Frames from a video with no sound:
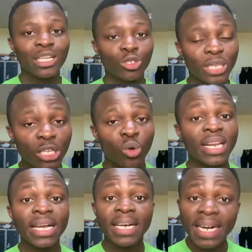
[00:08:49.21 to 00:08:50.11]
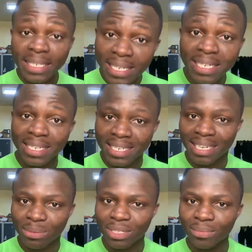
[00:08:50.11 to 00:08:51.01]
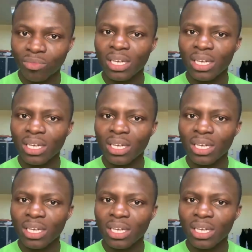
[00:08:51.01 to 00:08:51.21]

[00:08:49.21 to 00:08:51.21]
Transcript: So that's why they create these systems,